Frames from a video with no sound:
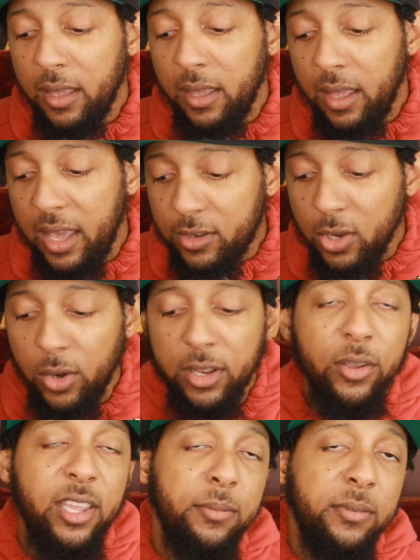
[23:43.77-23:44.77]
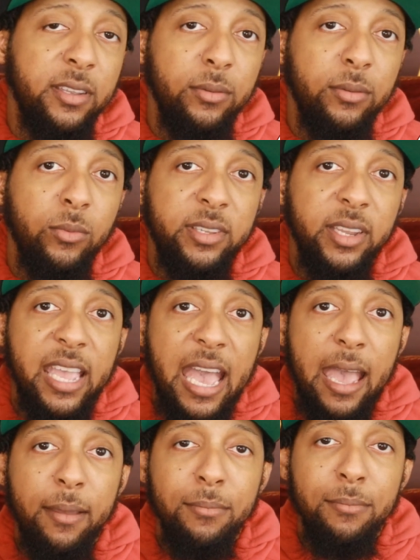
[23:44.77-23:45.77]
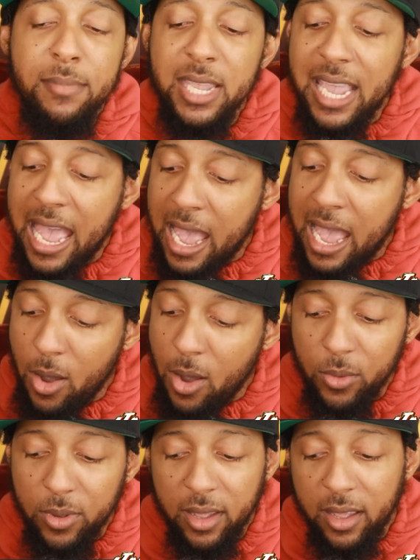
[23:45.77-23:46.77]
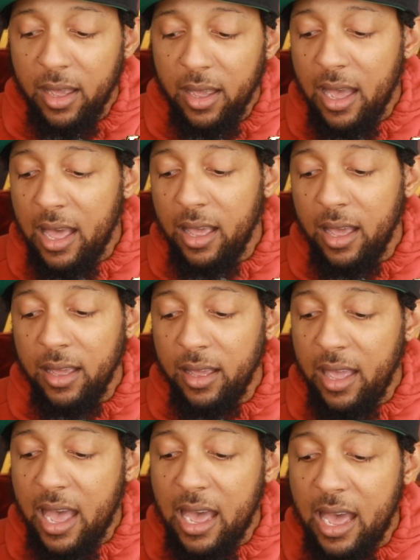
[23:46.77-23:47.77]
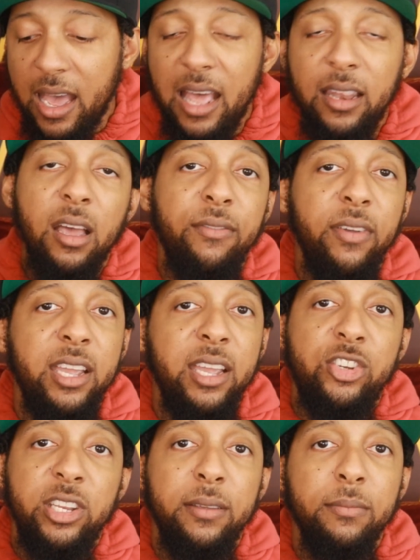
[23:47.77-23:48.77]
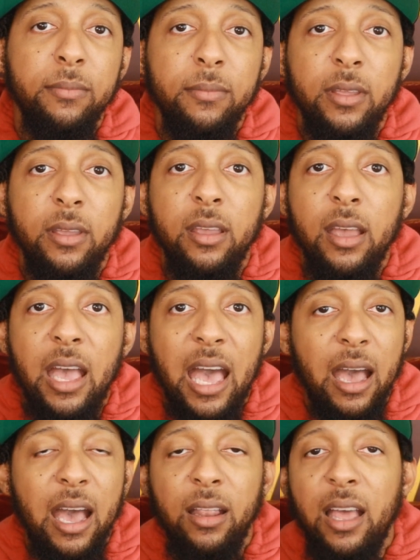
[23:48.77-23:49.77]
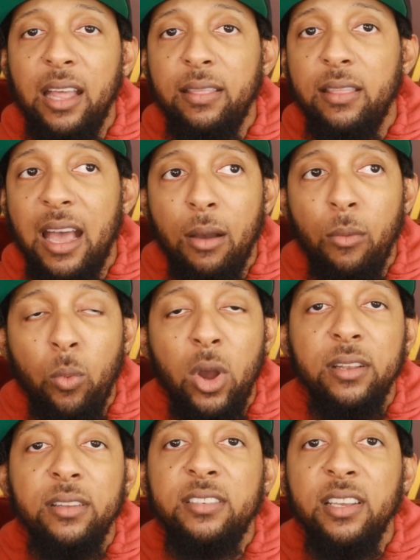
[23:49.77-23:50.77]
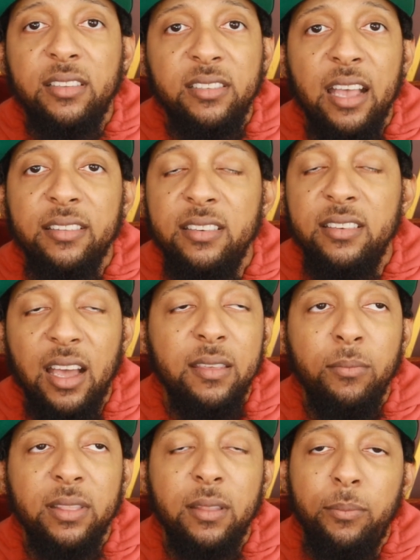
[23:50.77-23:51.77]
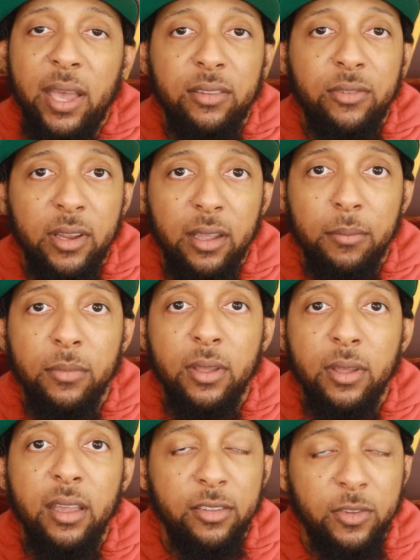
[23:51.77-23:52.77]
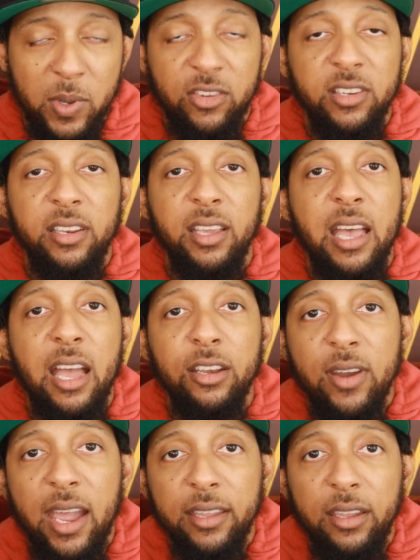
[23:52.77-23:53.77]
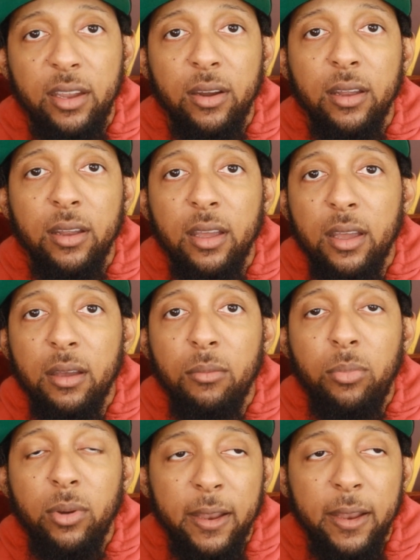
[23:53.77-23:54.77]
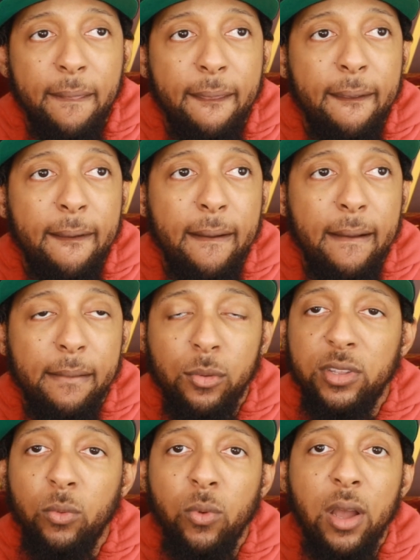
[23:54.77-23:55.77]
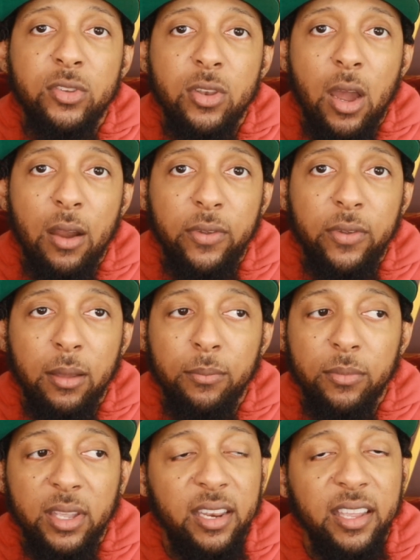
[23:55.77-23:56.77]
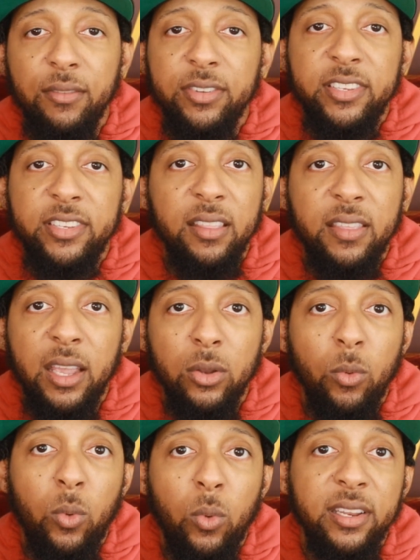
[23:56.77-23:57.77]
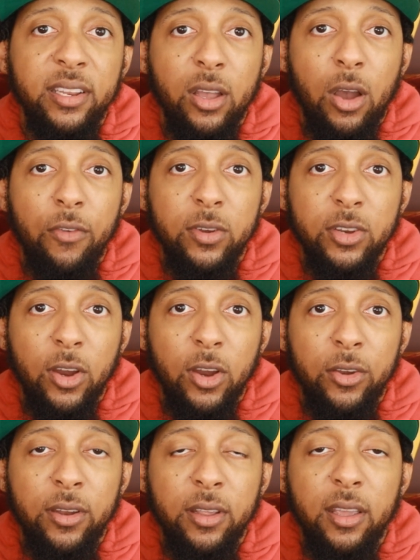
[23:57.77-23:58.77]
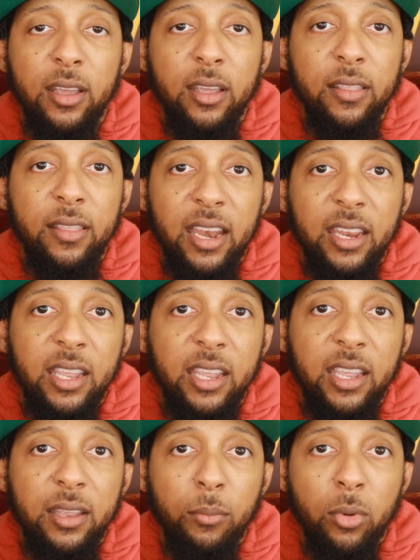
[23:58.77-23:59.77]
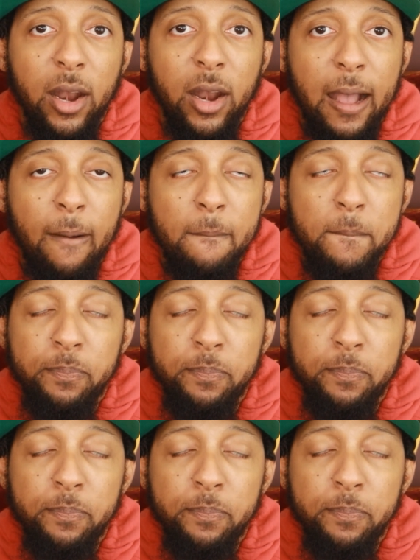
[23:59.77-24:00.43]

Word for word: Antonio Gibson was a cat. Meow. Uh, I, I love AG. I, I, I want success, nothing but the best for him, especially in a contract year. But uh, it was a rough start for him. He didn't give us anything on the one kickoff return that he brought out.